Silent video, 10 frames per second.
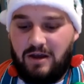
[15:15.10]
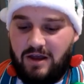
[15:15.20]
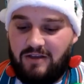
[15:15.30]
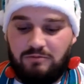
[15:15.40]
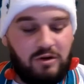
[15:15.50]

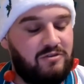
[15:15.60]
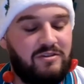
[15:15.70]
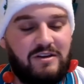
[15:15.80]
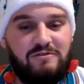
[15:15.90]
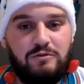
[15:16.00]
As much
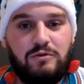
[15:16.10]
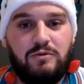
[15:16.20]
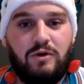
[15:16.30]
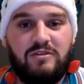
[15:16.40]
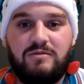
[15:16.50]
as
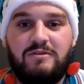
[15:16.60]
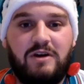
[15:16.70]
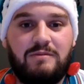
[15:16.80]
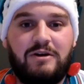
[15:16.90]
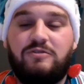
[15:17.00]
everyone wants to be
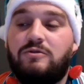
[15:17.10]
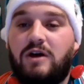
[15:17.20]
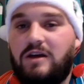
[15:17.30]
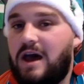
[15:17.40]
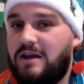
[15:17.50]
right about
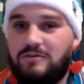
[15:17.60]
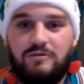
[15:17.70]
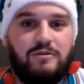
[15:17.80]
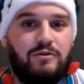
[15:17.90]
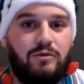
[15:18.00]
Tua, I
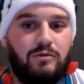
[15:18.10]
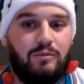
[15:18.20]
do too.